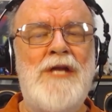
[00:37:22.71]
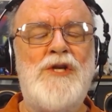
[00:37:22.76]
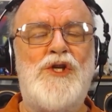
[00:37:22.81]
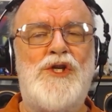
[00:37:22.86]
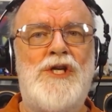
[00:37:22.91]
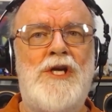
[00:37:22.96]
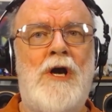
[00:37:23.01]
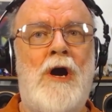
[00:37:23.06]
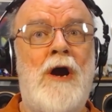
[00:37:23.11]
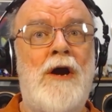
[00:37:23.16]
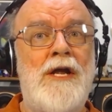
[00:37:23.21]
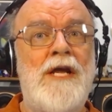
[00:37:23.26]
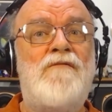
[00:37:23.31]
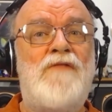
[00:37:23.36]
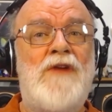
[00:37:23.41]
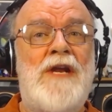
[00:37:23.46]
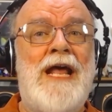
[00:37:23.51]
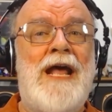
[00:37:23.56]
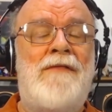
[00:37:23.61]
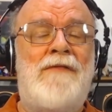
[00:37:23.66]
HDR
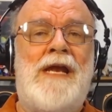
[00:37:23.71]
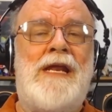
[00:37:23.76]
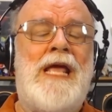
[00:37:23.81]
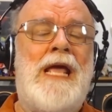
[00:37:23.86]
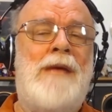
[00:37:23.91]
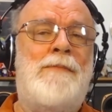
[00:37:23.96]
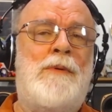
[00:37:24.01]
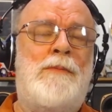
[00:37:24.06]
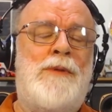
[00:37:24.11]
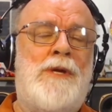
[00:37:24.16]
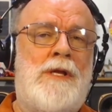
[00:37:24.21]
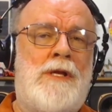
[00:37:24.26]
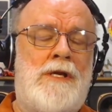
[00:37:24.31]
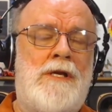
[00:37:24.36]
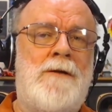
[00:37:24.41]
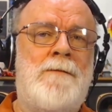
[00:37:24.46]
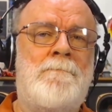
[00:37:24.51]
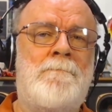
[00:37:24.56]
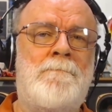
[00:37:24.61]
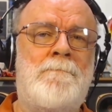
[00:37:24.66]
if it had that capability.